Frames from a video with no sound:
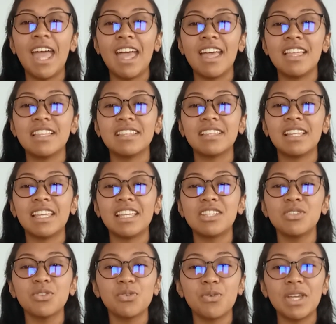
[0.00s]
and
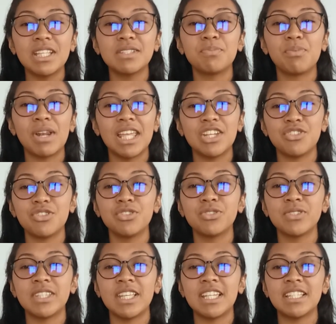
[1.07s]
it's a great pleasure
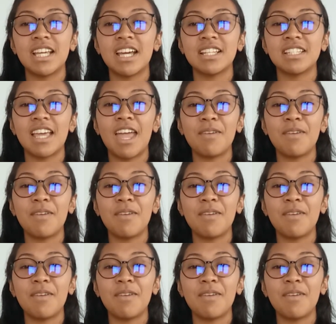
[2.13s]
to say that